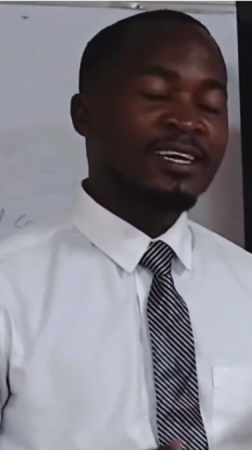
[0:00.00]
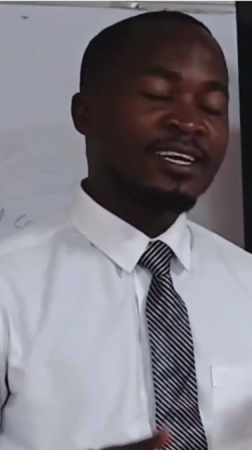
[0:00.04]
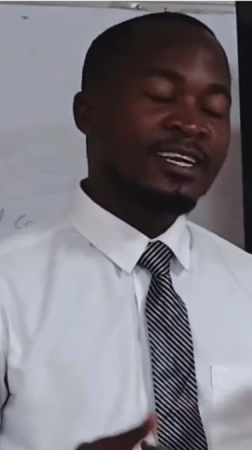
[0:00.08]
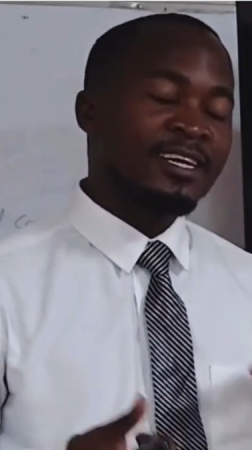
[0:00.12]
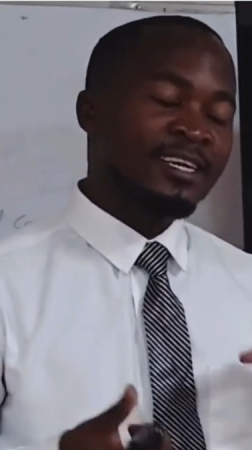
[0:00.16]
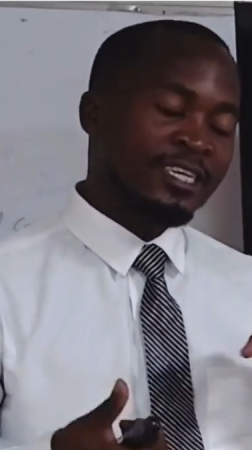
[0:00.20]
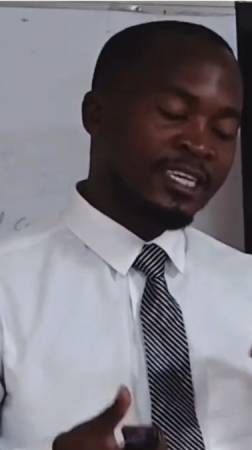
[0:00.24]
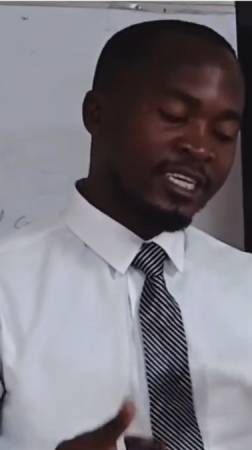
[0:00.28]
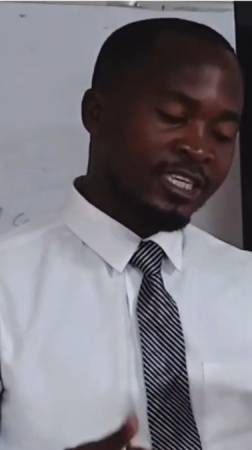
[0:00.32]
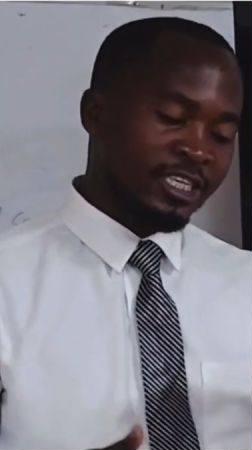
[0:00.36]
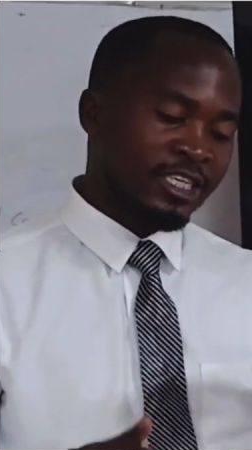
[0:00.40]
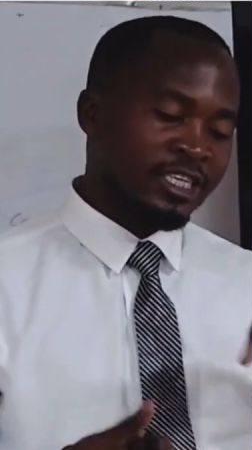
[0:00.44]

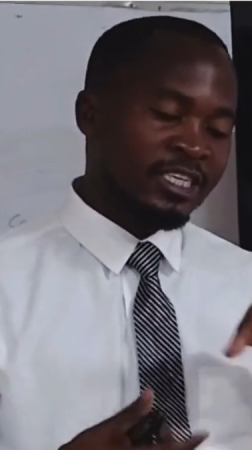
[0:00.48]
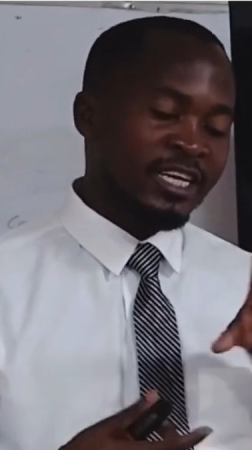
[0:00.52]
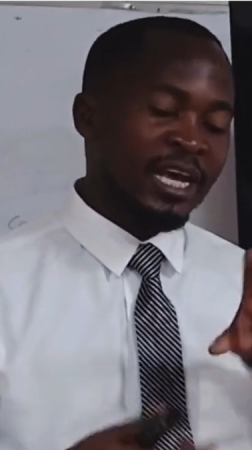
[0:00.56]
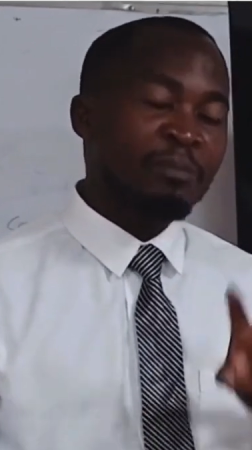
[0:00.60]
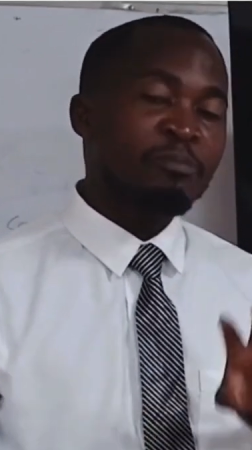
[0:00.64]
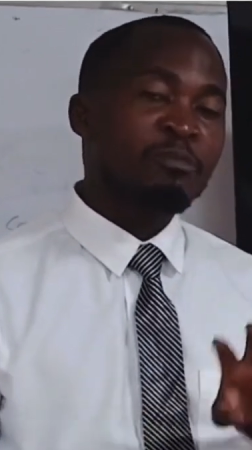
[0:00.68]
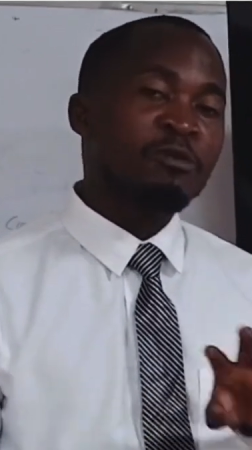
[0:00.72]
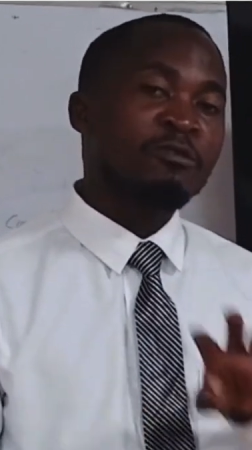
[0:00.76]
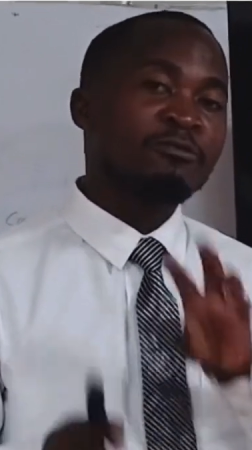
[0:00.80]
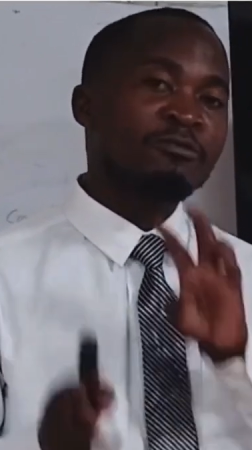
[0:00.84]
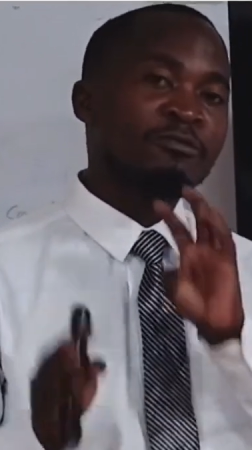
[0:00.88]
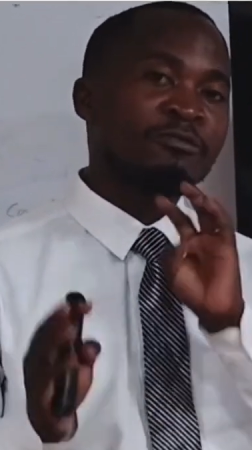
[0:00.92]
in each type
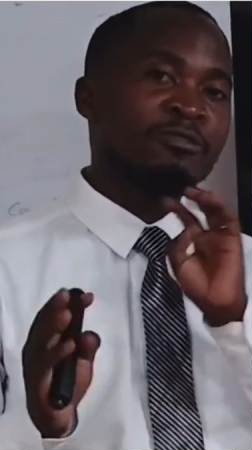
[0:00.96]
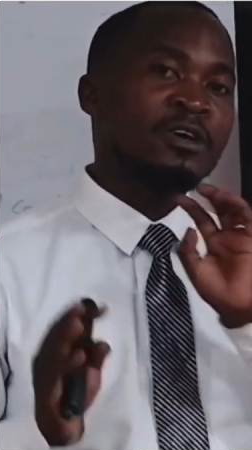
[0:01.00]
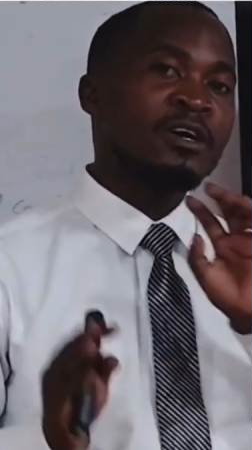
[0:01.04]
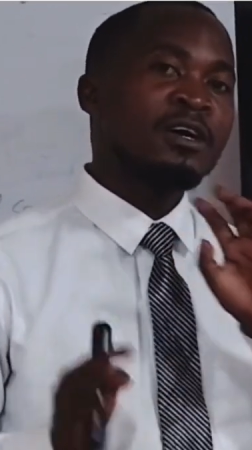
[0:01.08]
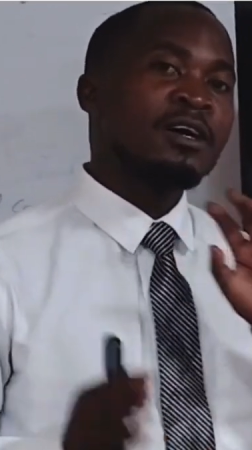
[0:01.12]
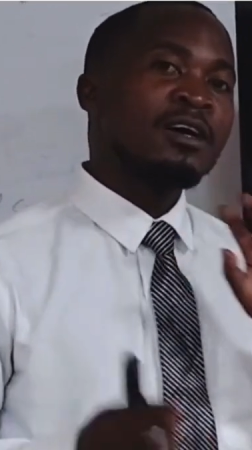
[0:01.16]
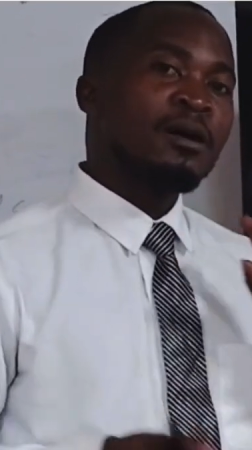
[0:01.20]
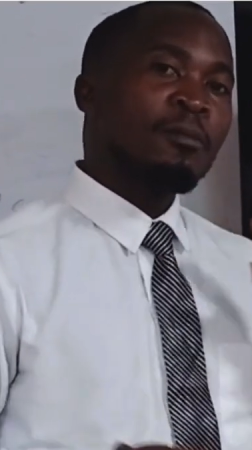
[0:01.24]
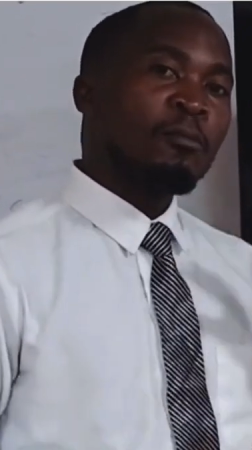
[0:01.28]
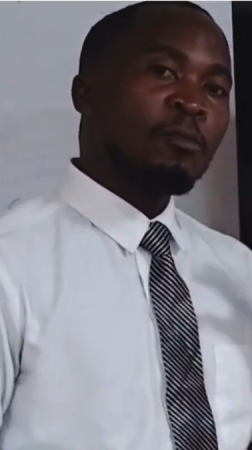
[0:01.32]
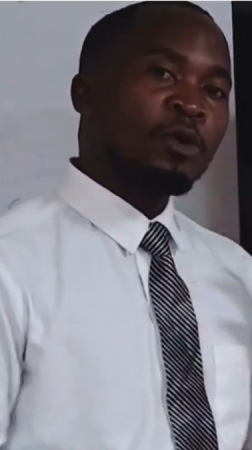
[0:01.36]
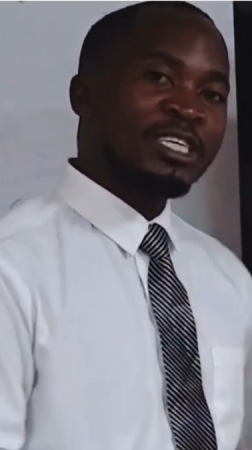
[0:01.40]
of
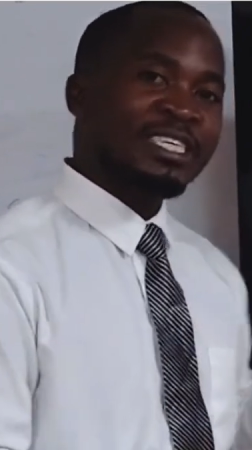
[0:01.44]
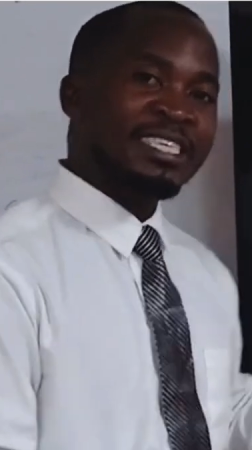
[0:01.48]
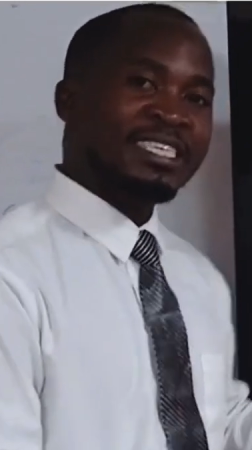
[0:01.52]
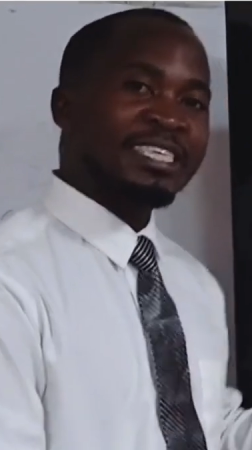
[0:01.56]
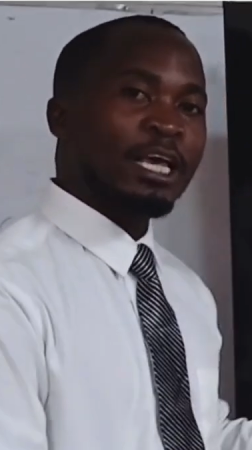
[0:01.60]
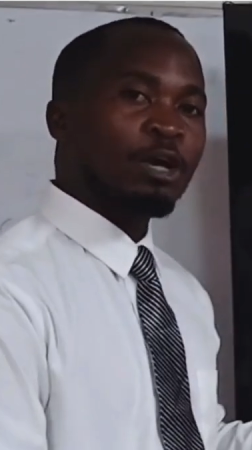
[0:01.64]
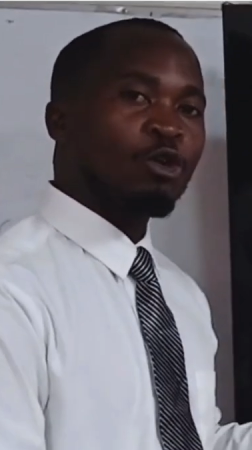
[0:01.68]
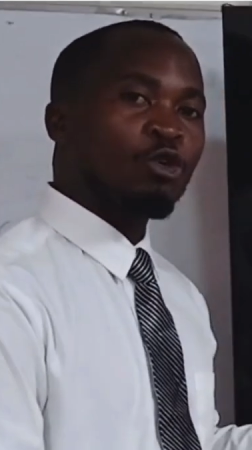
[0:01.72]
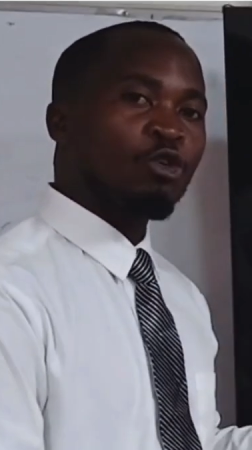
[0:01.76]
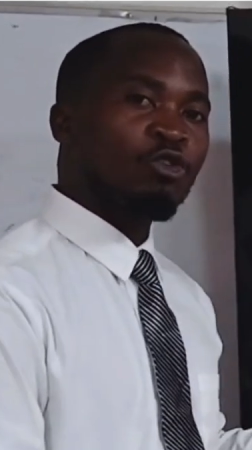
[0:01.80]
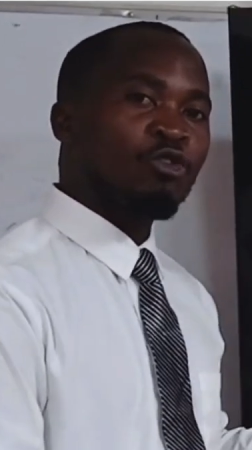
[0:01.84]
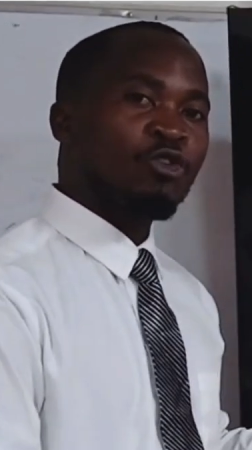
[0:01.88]

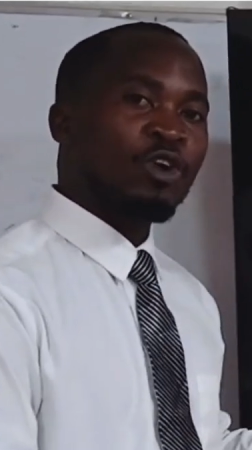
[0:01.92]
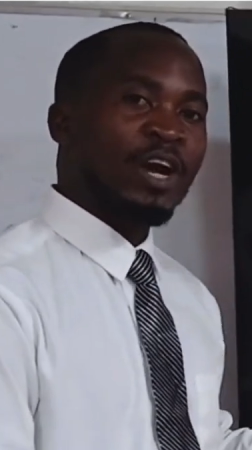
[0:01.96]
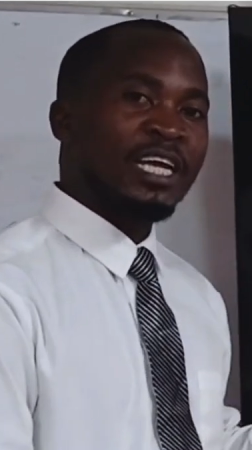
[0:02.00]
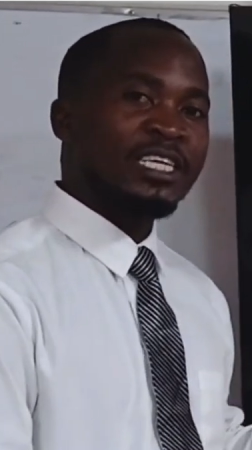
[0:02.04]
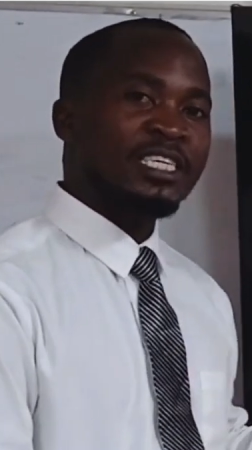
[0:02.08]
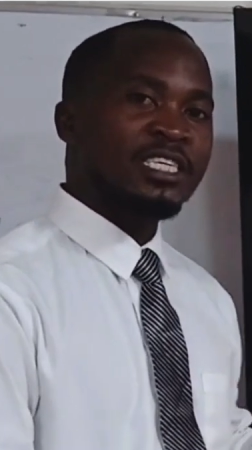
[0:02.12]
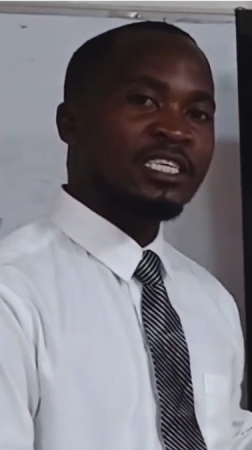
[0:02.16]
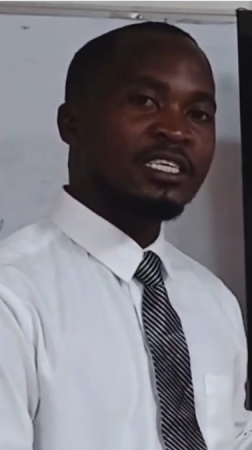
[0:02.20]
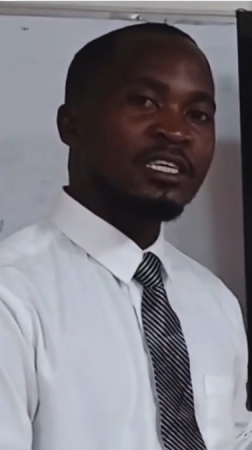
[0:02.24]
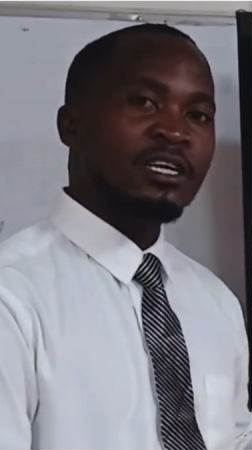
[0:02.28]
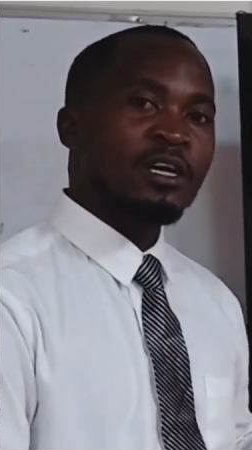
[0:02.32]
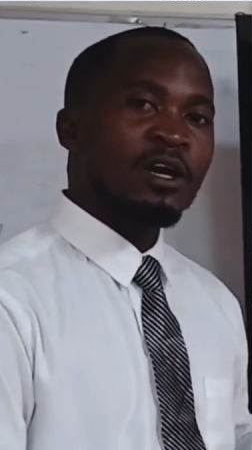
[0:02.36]
motorcycle
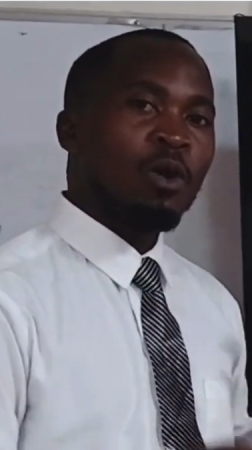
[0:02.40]
crash,